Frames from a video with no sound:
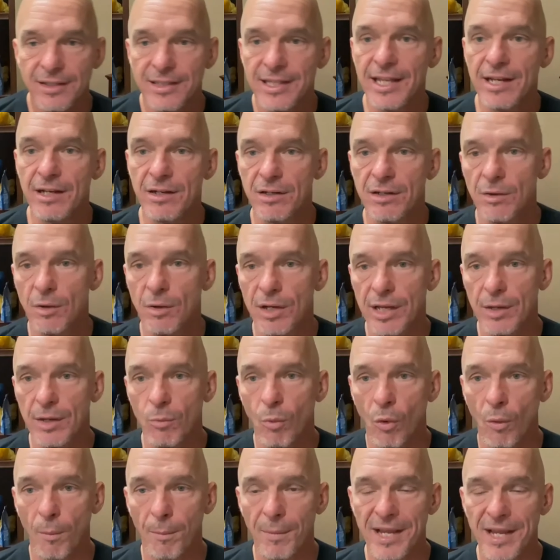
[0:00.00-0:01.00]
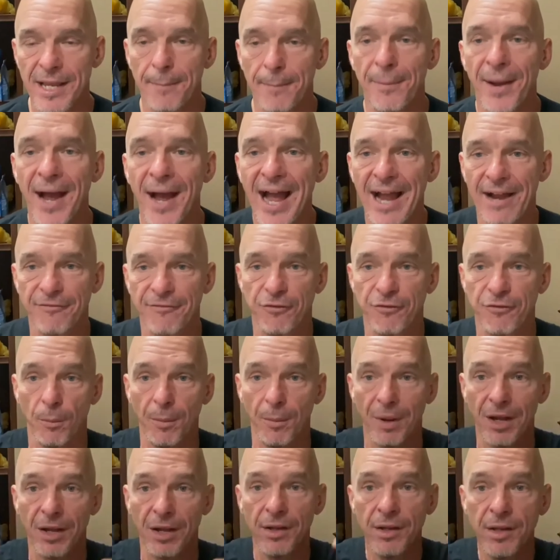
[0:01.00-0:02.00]
then it won't be impactful.
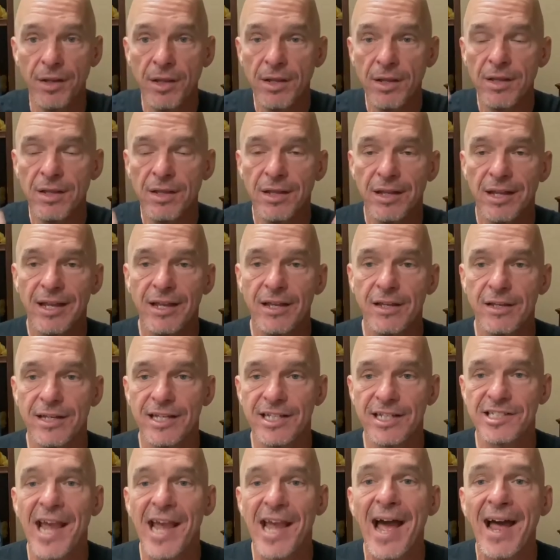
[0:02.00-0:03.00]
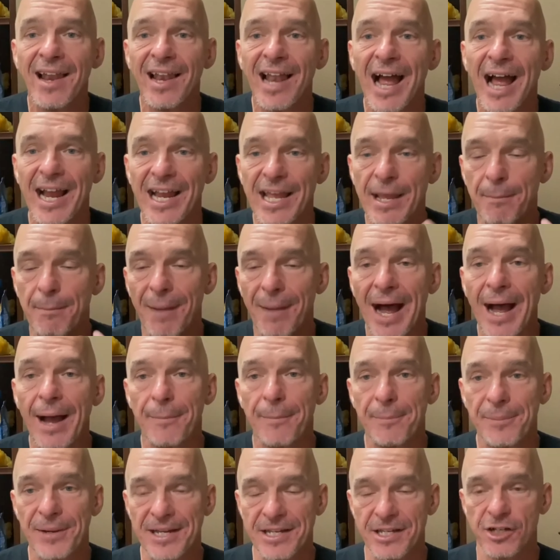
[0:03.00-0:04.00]
But it's kind of like, in my
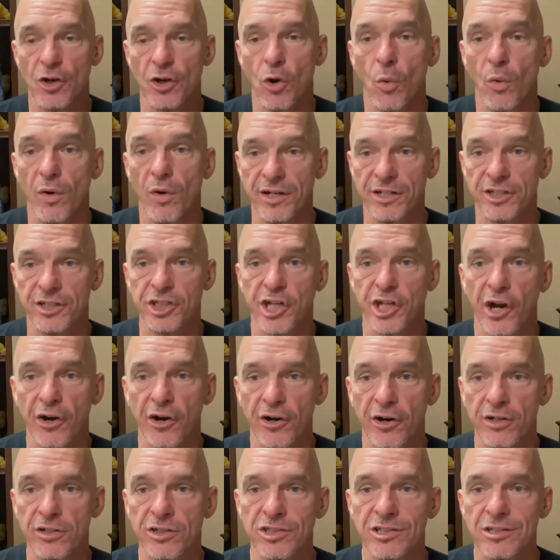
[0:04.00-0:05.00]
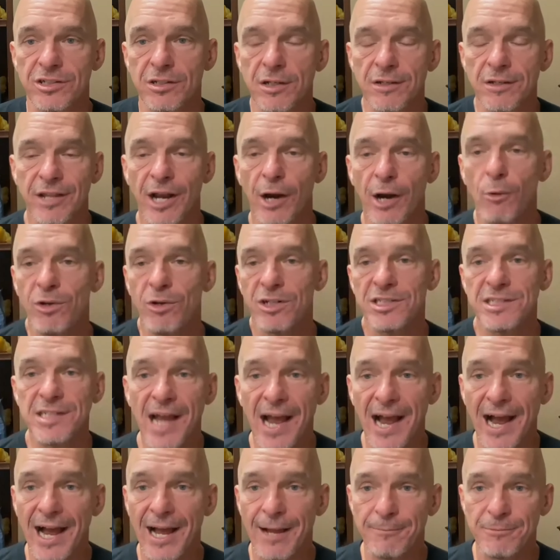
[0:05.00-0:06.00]
opinion, going to church. There was
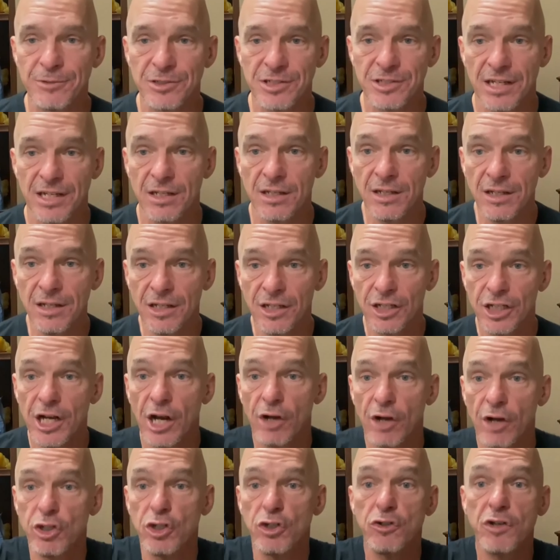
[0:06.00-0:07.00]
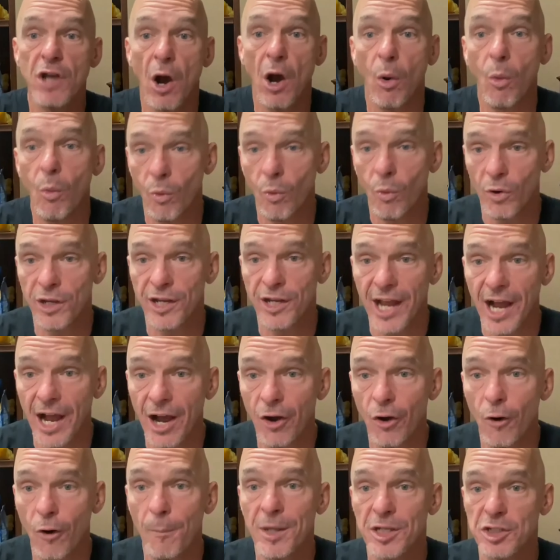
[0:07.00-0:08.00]
times that, you know, you don't want to
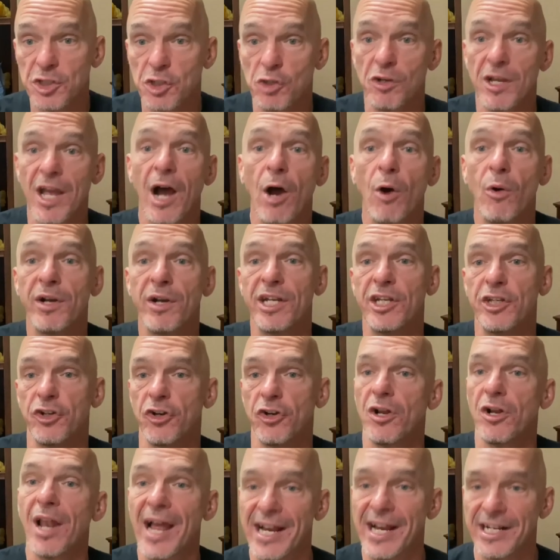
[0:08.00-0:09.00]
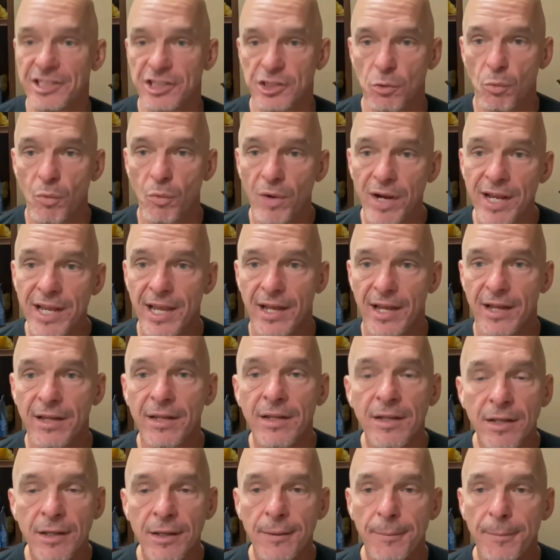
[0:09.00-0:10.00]
go, but you go and then you're glad you went
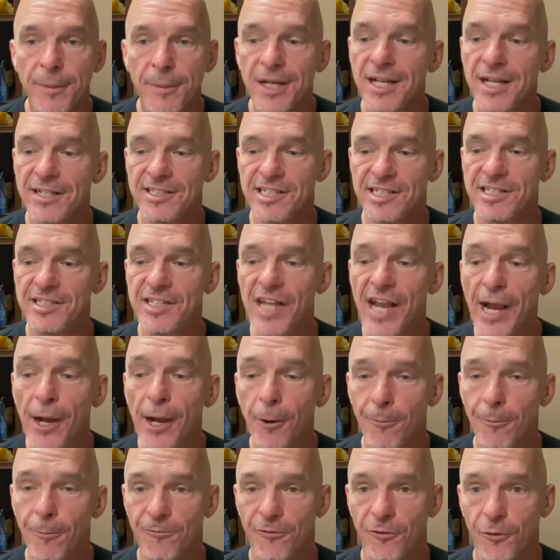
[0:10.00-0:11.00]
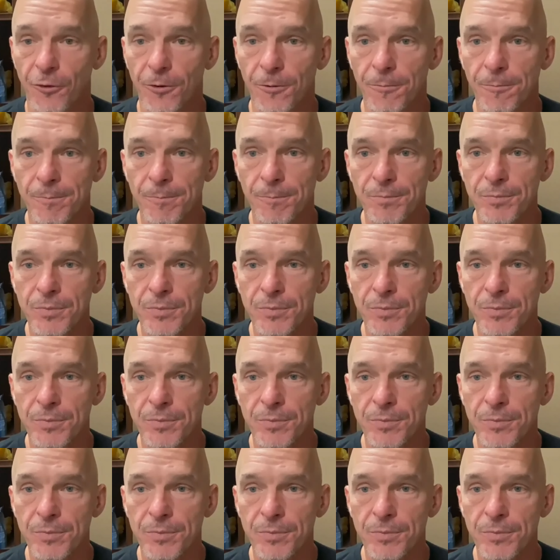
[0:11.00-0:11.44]
because it's helpful.